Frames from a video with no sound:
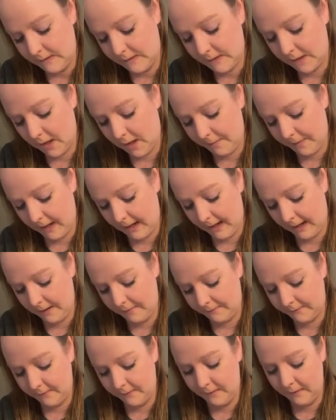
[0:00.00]
the top
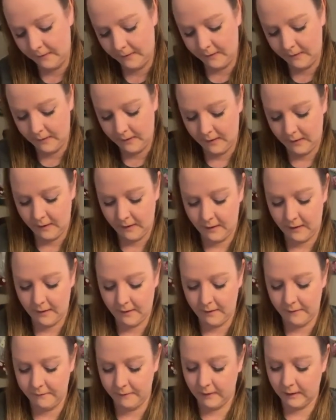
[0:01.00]
half
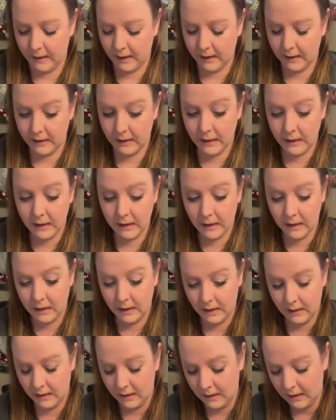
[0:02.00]
of lucky
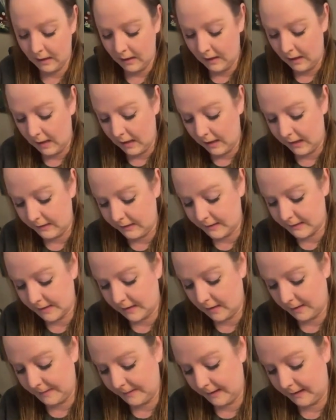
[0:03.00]
and the
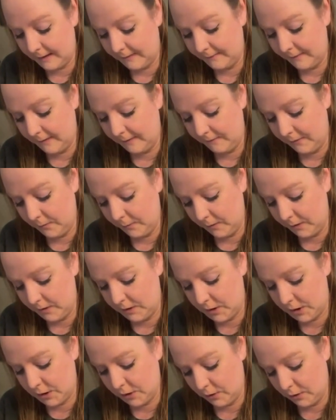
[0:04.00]
top half of the
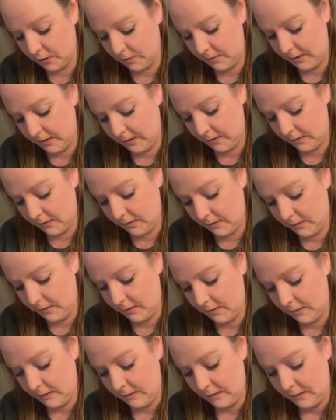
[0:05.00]
word charm here.
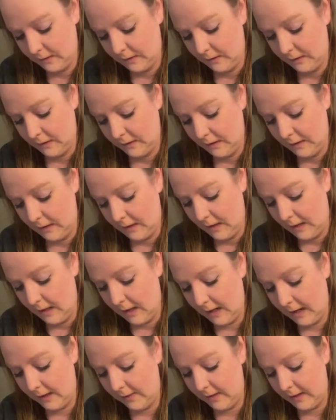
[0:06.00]

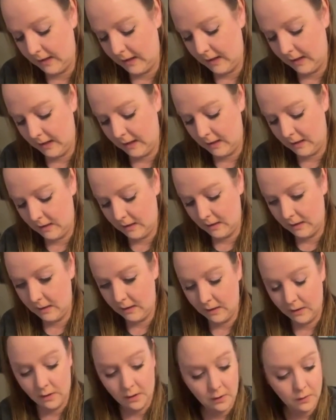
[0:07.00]
And then
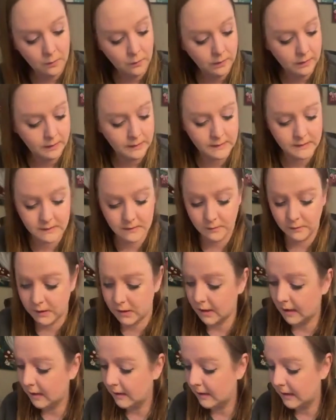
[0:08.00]
we're going to
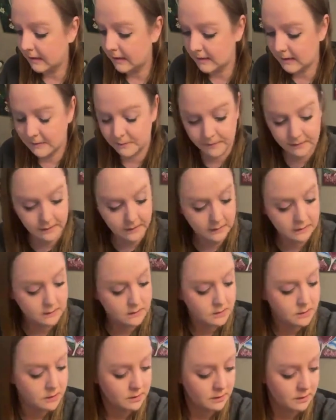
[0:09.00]
switch out that
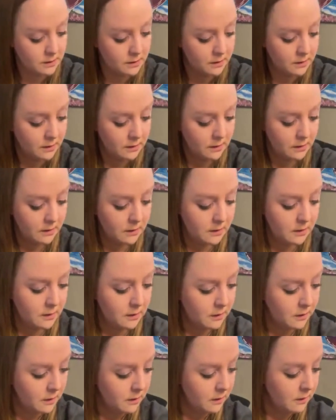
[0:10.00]
sponge.
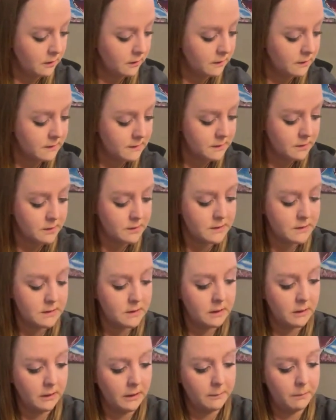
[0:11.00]
Let's just
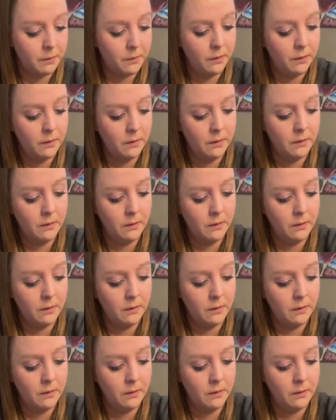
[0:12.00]
clip